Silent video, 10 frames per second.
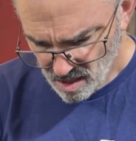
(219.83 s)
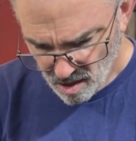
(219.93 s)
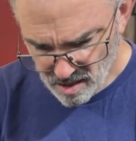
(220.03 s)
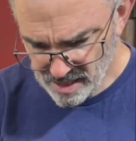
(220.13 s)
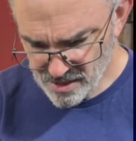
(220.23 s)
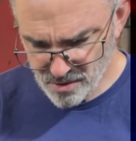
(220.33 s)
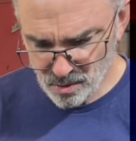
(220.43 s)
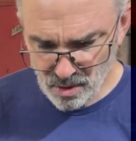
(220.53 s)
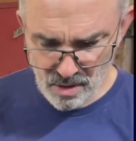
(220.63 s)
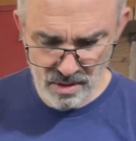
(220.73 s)
hardy
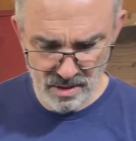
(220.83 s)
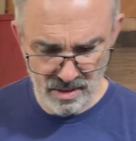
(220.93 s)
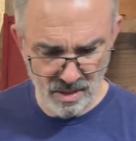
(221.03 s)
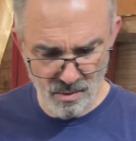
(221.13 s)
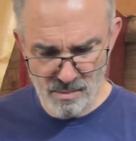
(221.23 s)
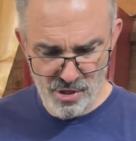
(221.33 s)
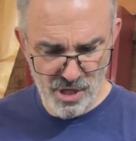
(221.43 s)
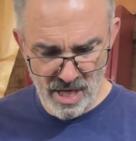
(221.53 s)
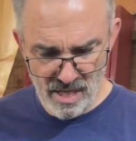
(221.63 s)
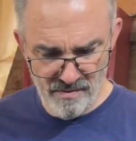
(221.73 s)
tools that were
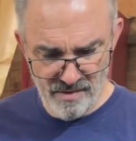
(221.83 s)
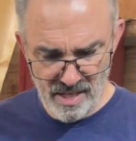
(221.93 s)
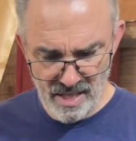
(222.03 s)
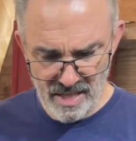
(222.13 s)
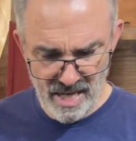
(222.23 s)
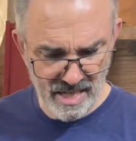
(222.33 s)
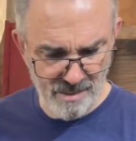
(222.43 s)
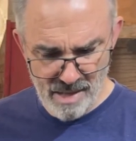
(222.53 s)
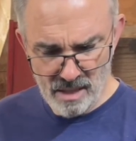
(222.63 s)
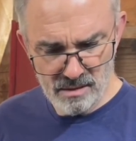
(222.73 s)
machined to fit in that, and I
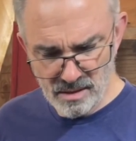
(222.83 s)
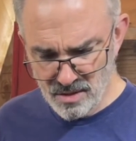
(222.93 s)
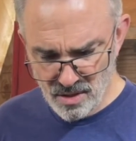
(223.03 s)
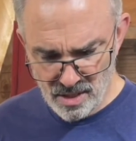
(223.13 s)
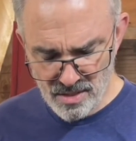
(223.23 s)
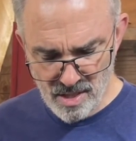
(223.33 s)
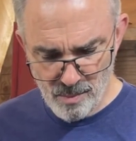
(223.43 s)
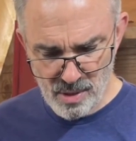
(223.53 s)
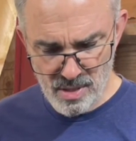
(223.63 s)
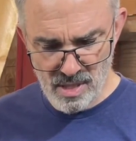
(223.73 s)
mounted this on a
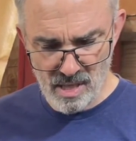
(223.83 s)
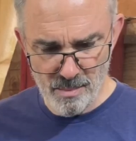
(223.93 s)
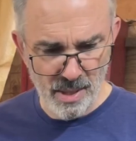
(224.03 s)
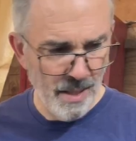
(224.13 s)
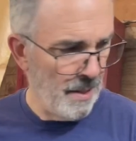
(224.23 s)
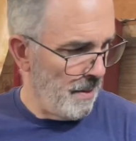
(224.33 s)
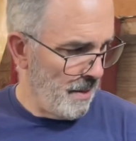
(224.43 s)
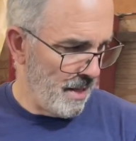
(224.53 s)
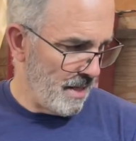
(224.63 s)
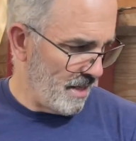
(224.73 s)
separate stump.
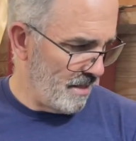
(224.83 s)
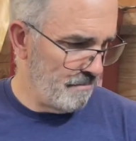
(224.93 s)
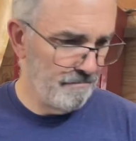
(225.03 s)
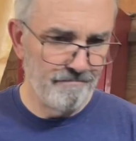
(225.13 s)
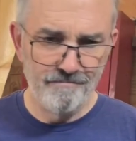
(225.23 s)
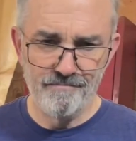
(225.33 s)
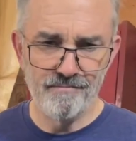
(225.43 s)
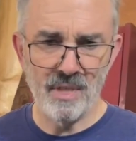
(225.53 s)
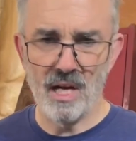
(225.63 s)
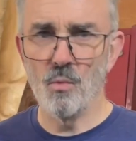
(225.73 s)

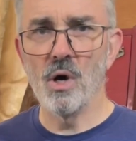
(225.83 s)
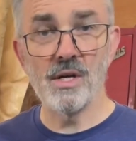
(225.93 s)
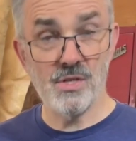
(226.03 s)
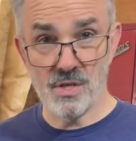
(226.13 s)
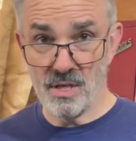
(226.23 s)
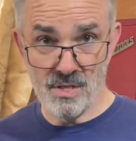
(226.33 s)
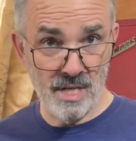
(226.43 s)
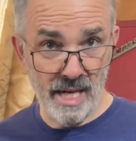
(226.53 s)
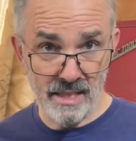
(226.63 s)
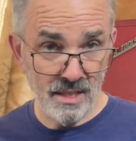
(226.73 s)
I watched
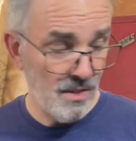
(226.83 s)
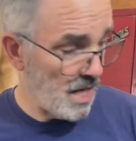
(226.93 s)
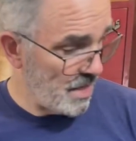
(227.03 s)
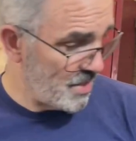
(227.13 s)
estate and garage